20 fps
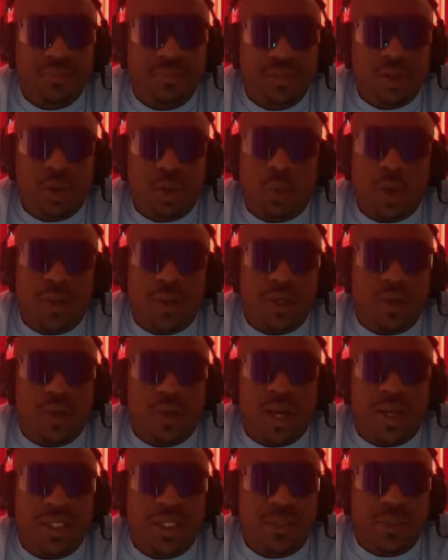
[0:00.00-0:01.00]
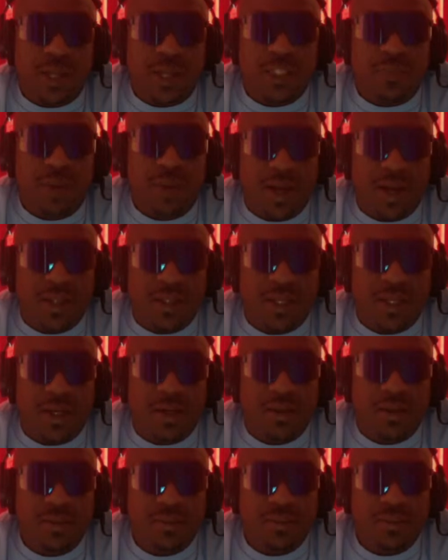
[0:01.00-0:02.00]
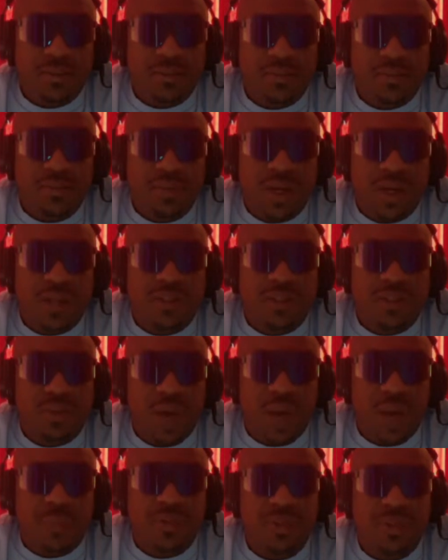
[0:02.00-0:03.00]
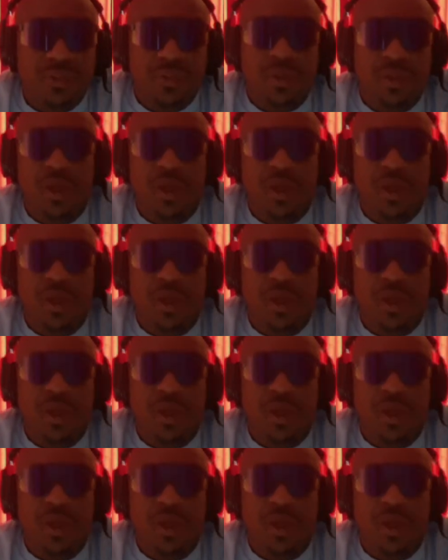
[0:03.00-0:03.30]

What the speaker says: So it wasn't a lot of space back there, right? Just so happens it was